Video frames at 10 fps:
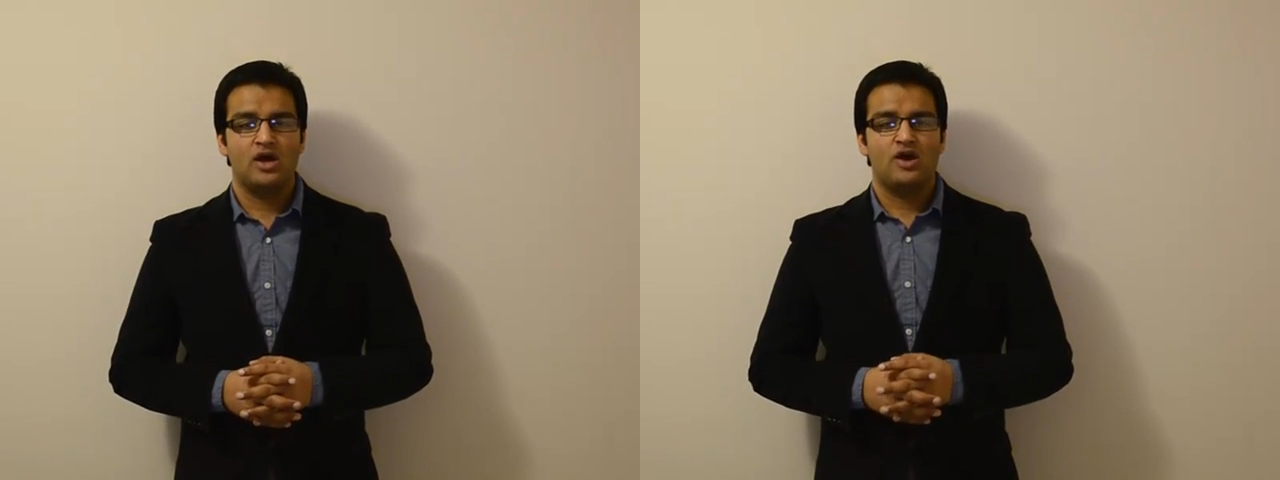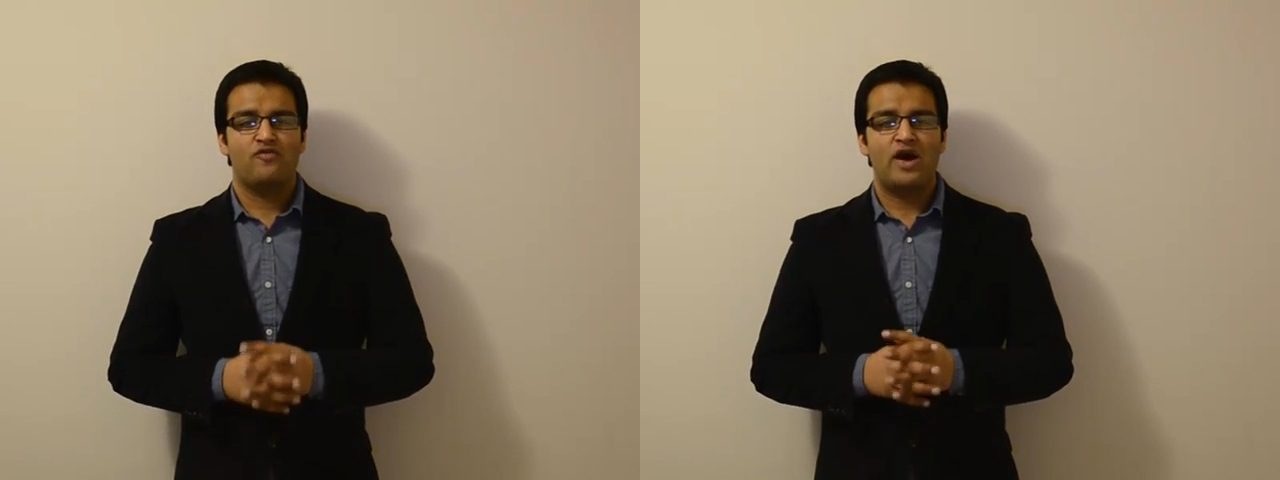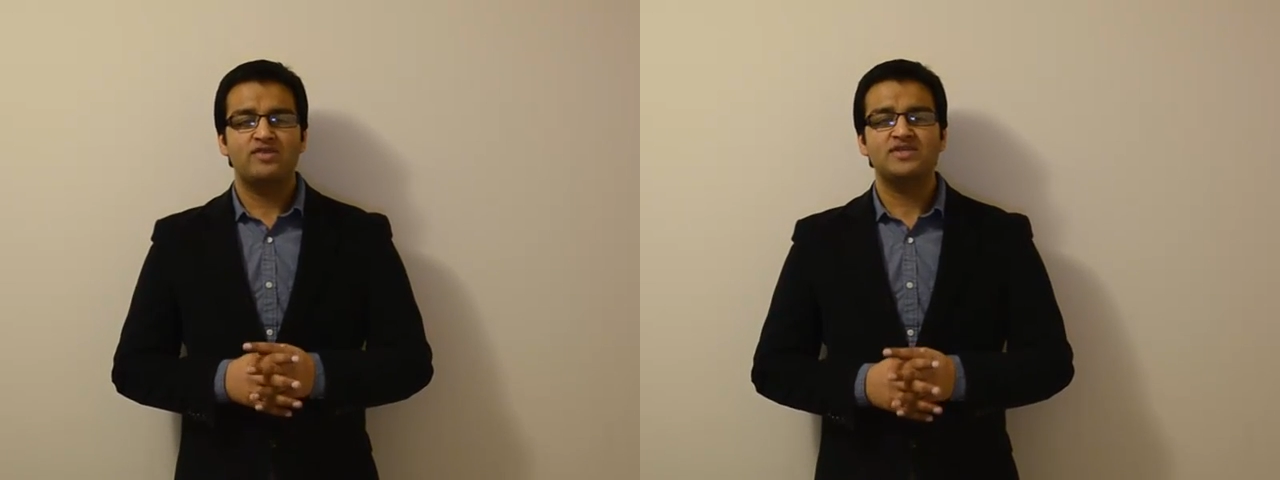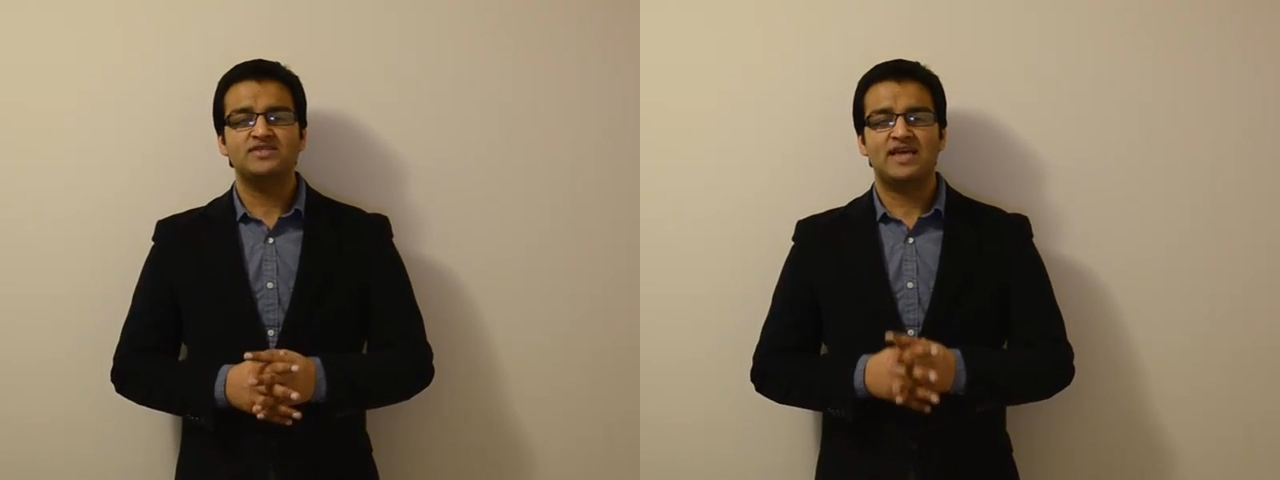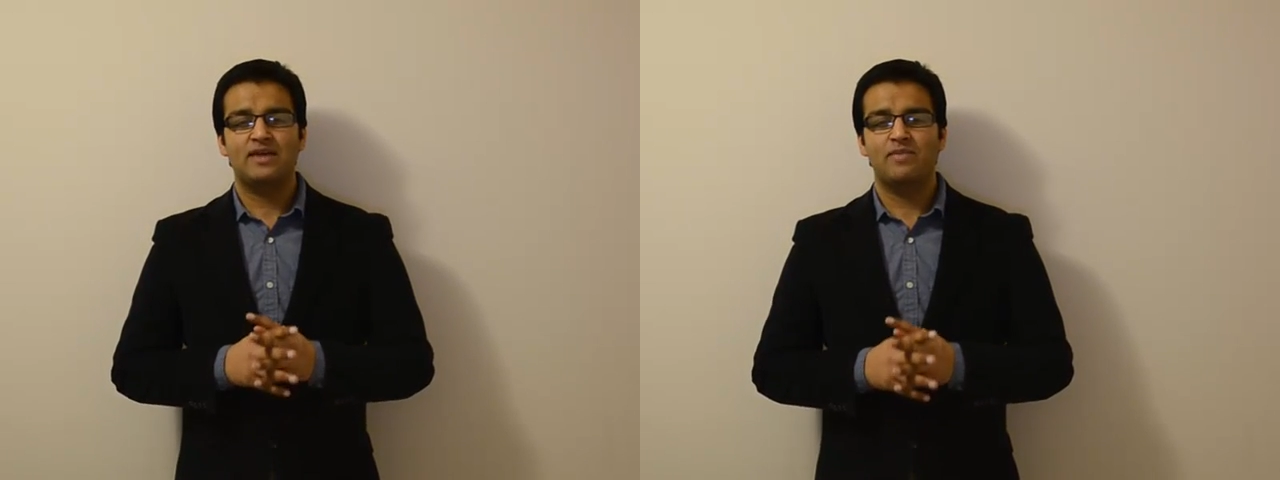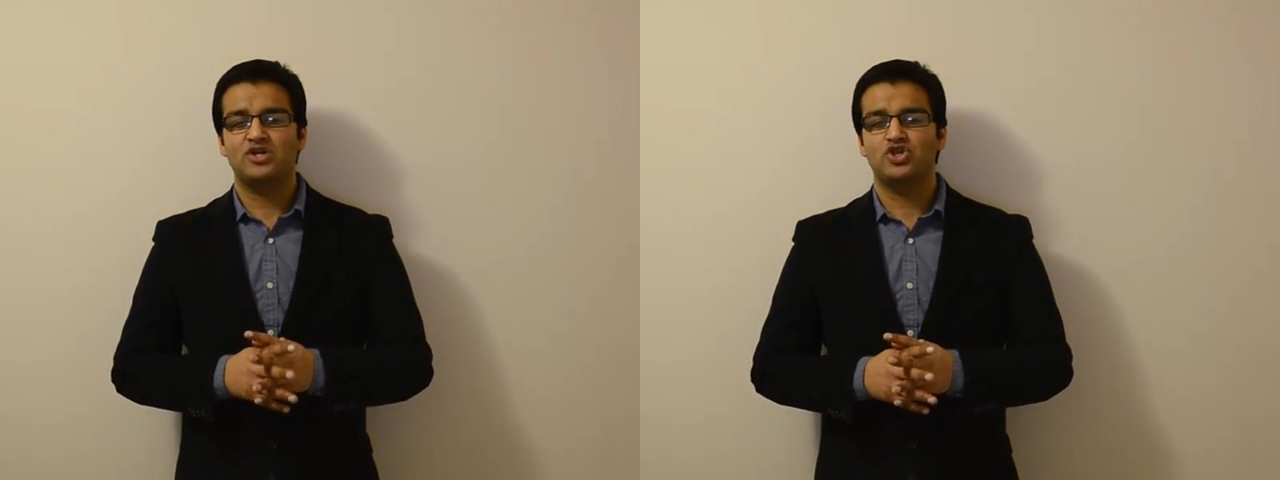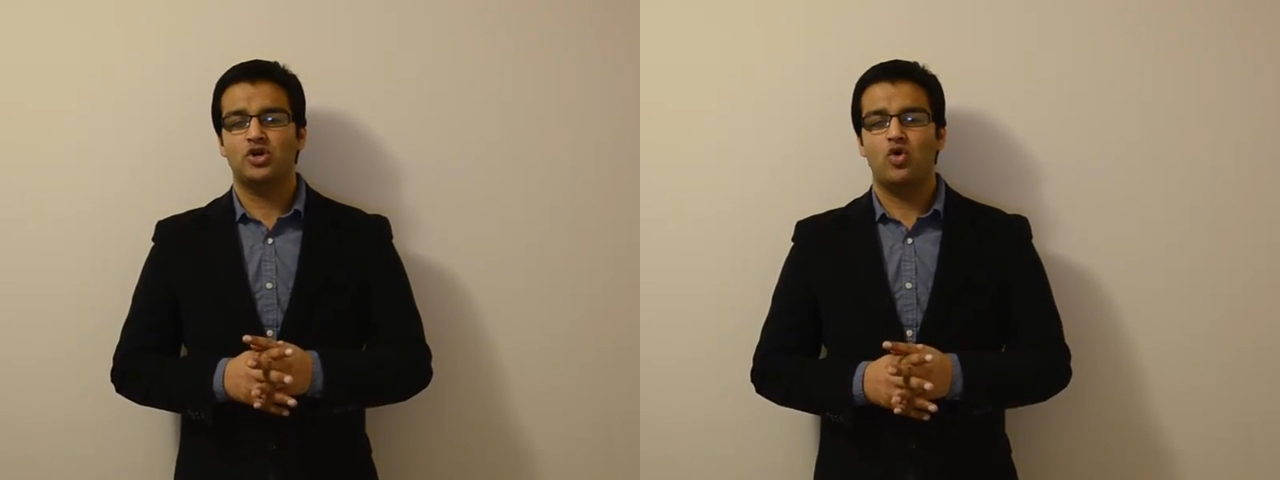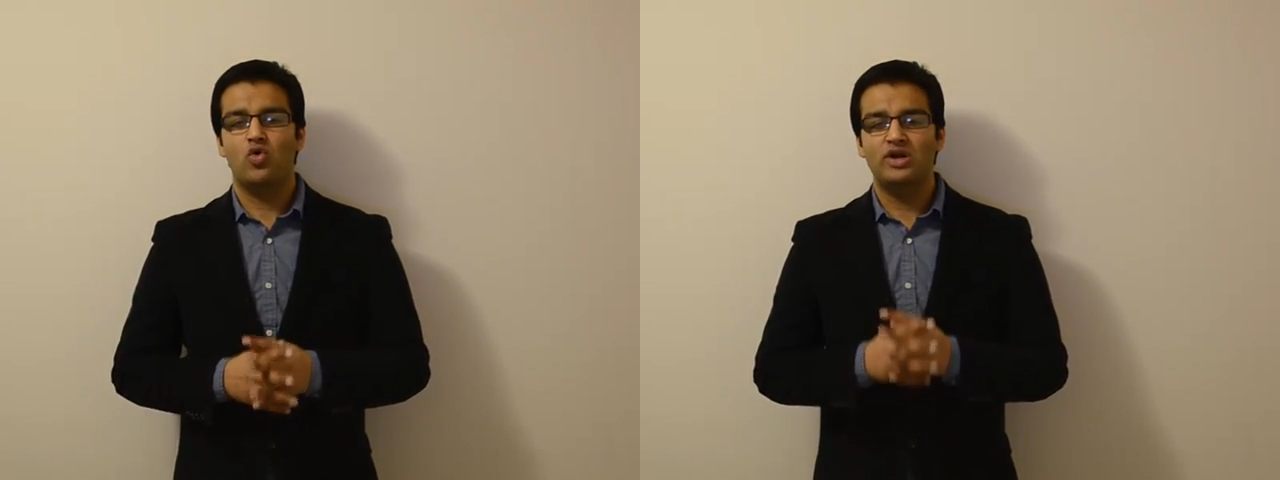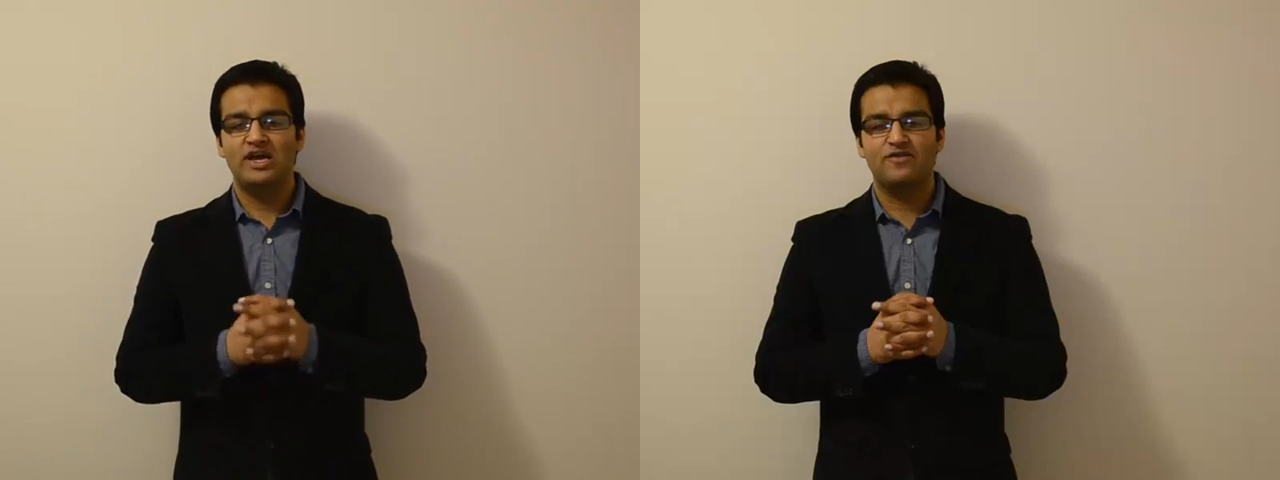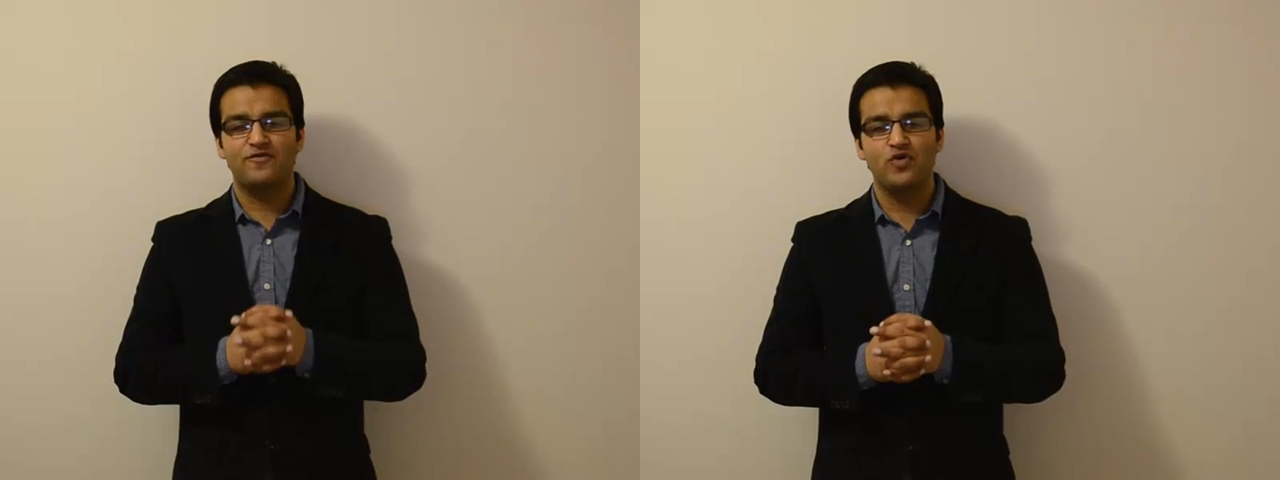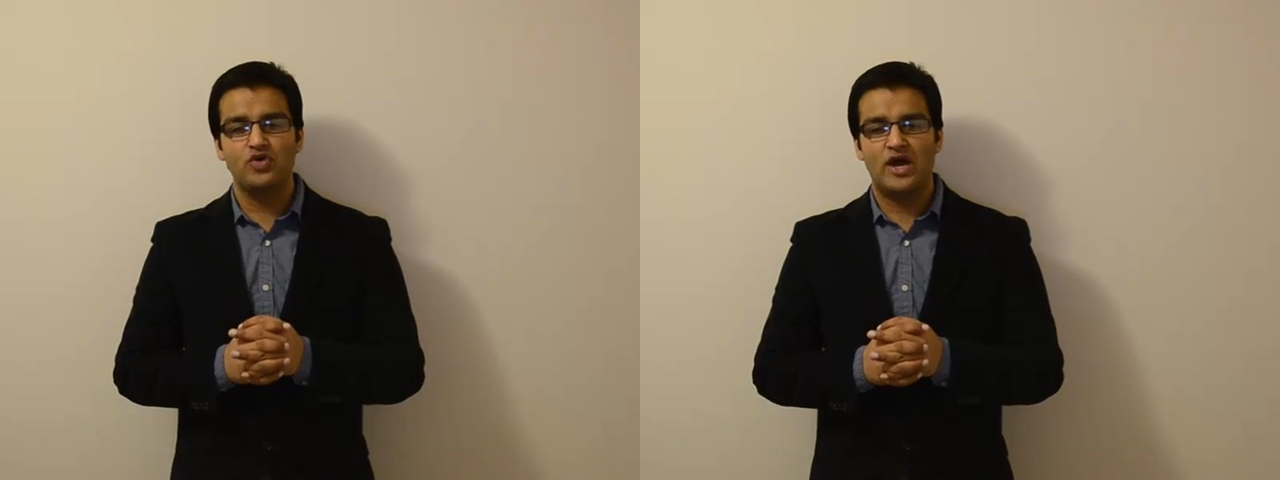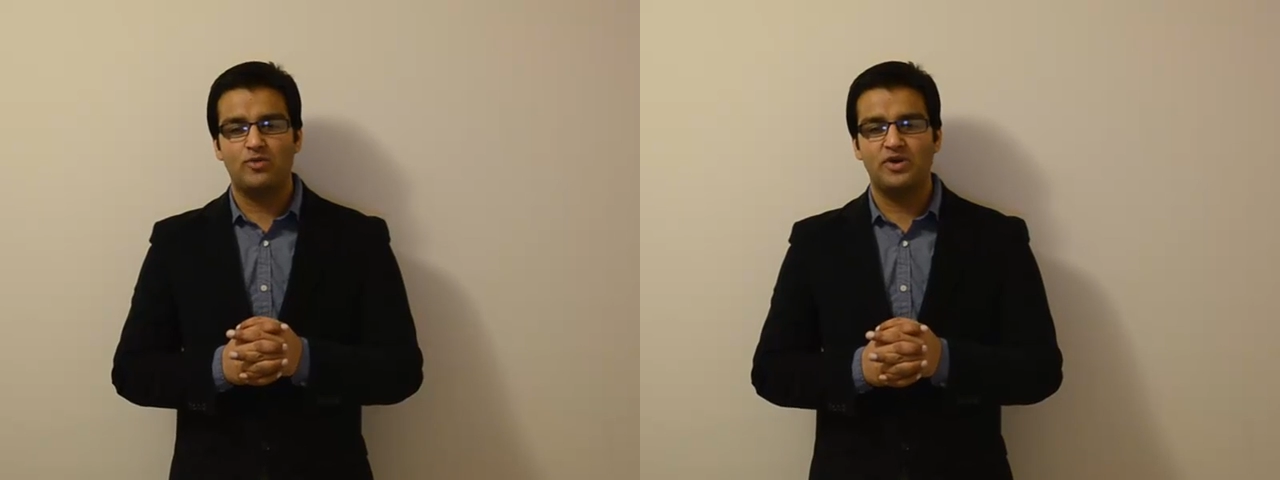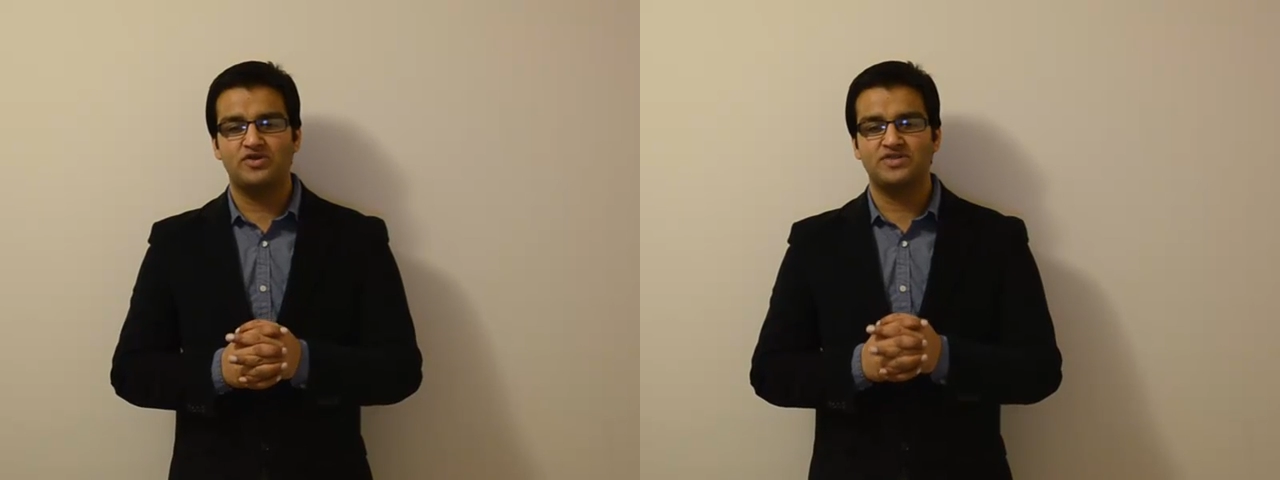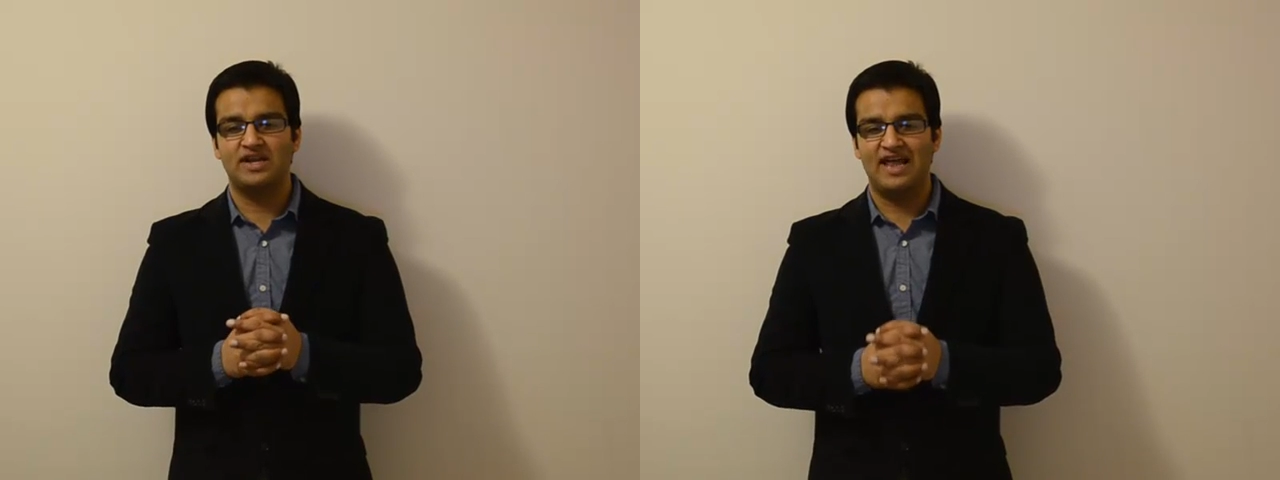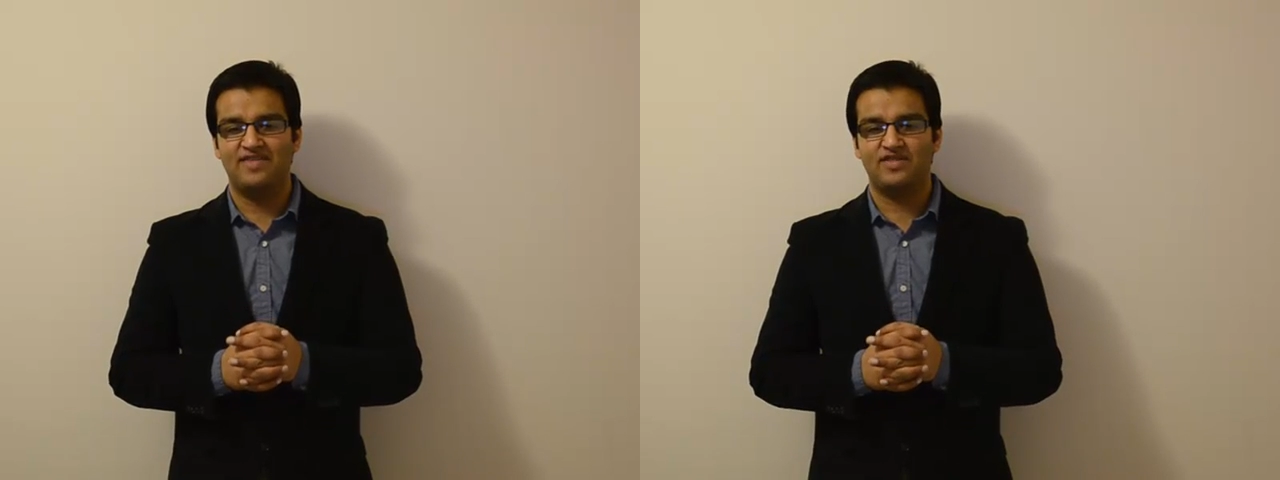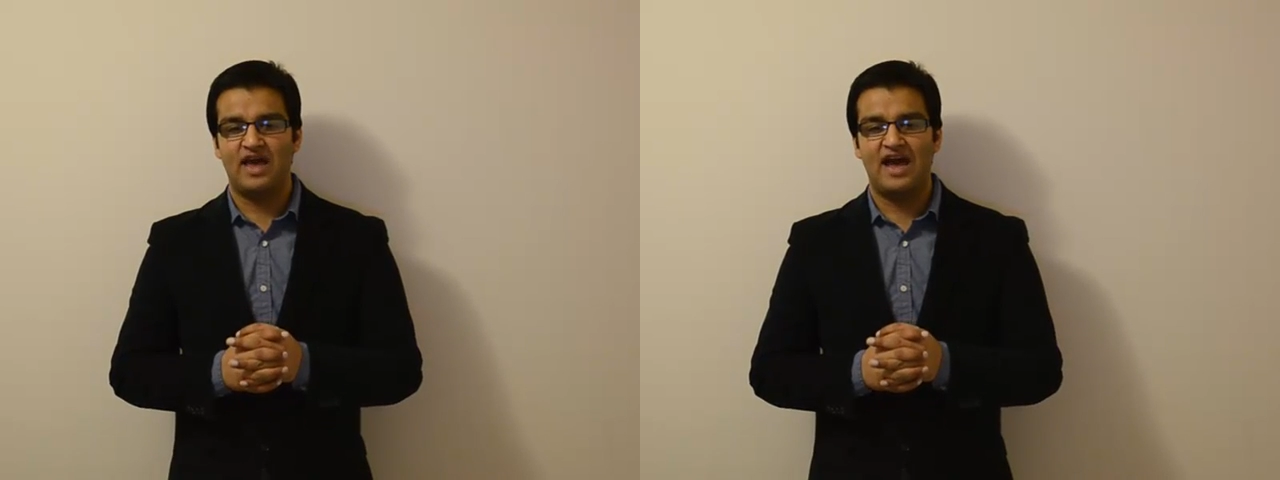Viruses can measure only a few nanometers in length